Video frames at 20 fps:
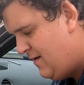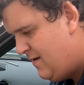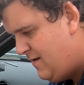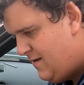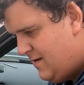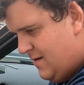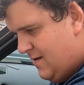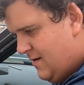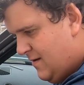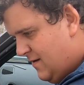
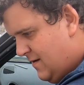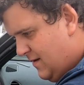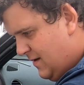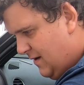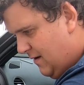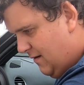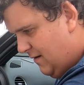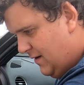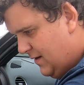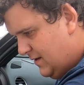There
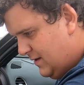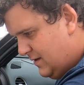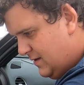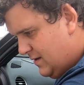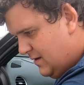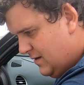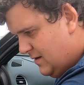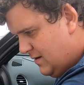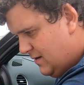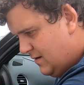it is.
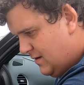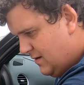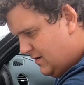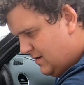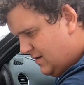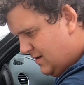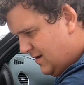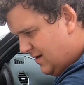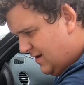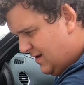
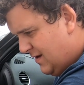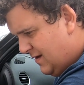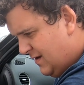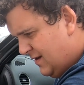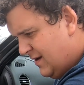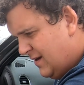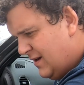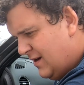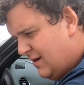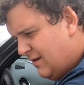
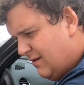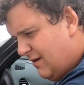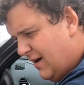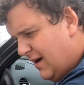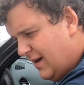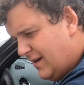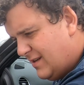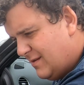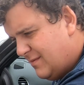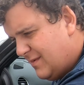
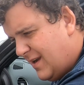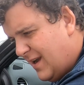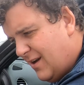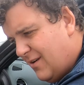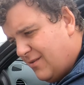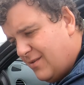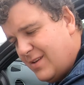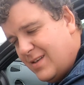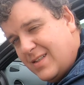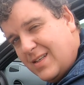Right, so I'm going to get
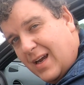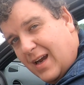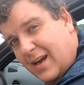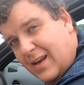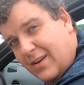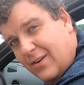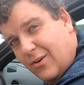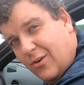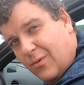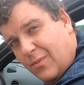all this
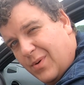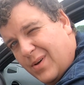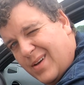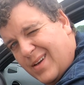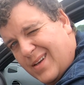tightened up